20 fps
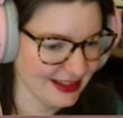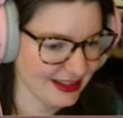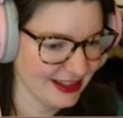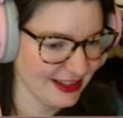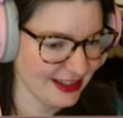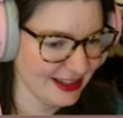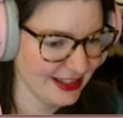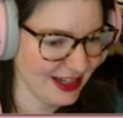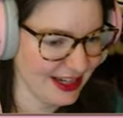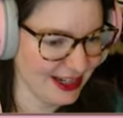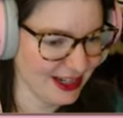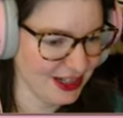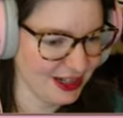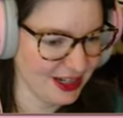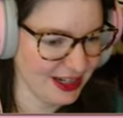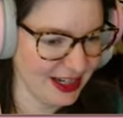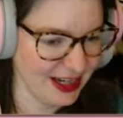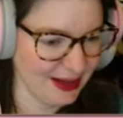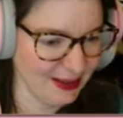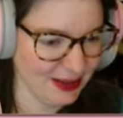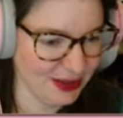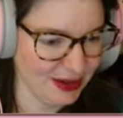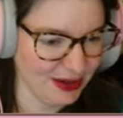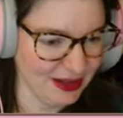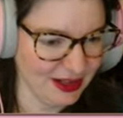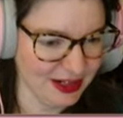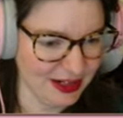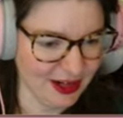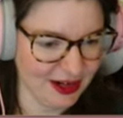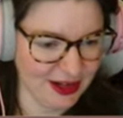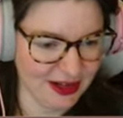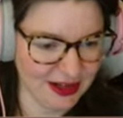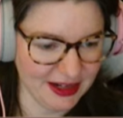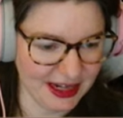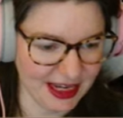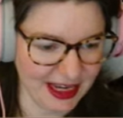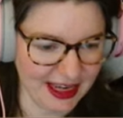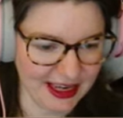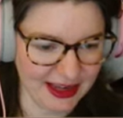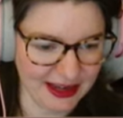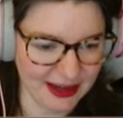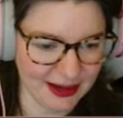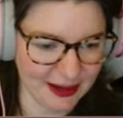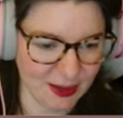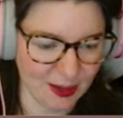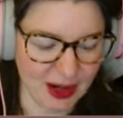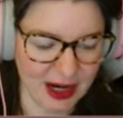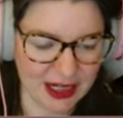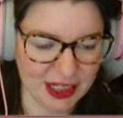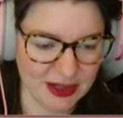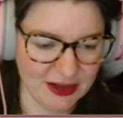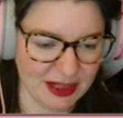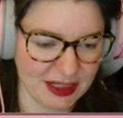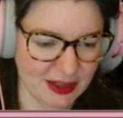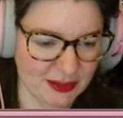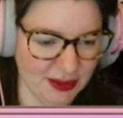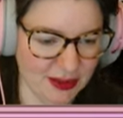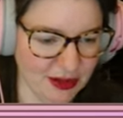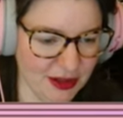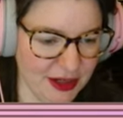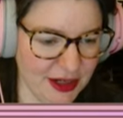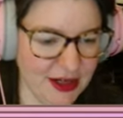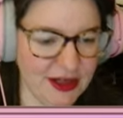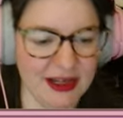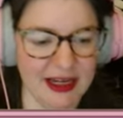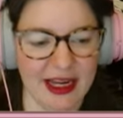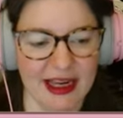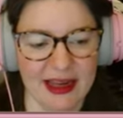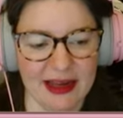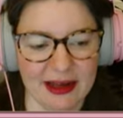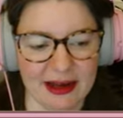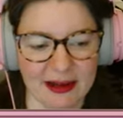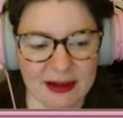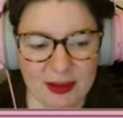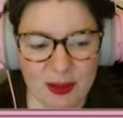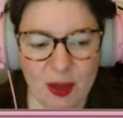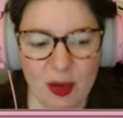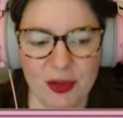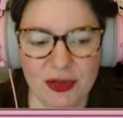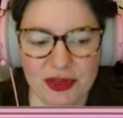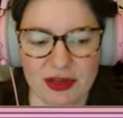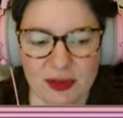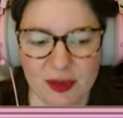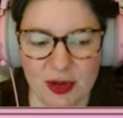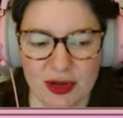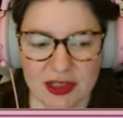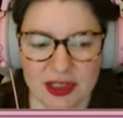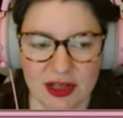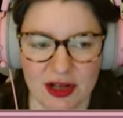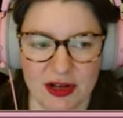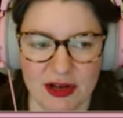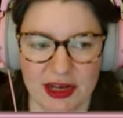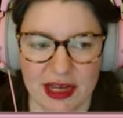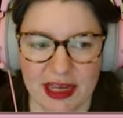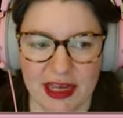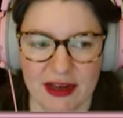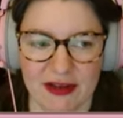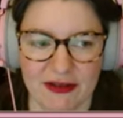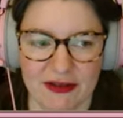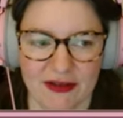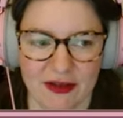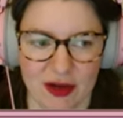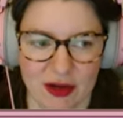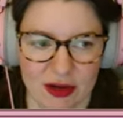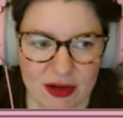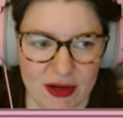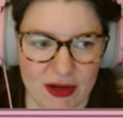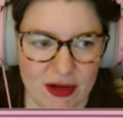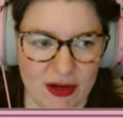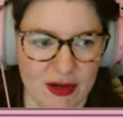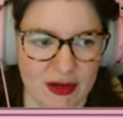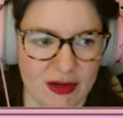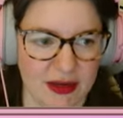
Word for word: Chat, should I pull an all-nighter? Why do you need to pull an all-nighter? What's the all-nighter for?